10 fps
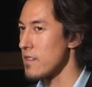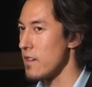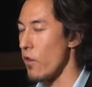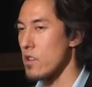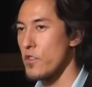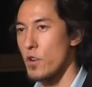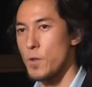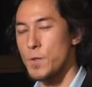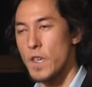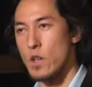Have all of you heard
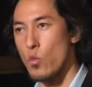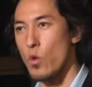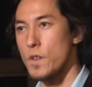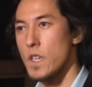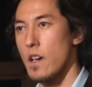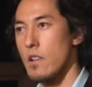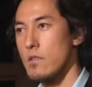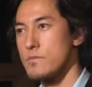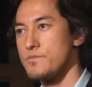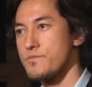the saying, war is hell?
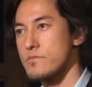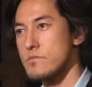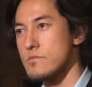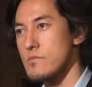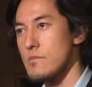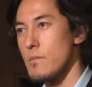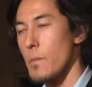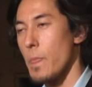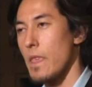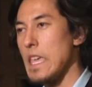
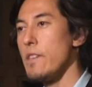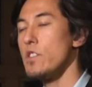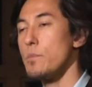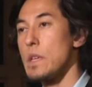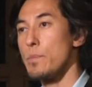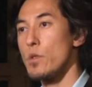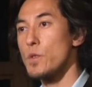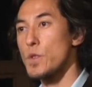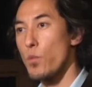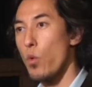Even the people who
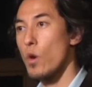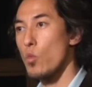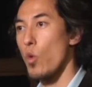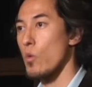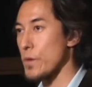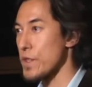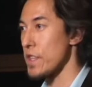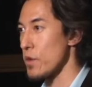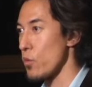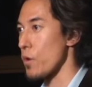support war will
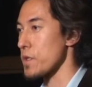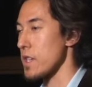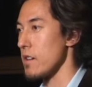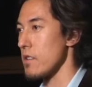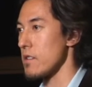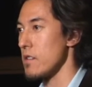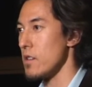that war is hell.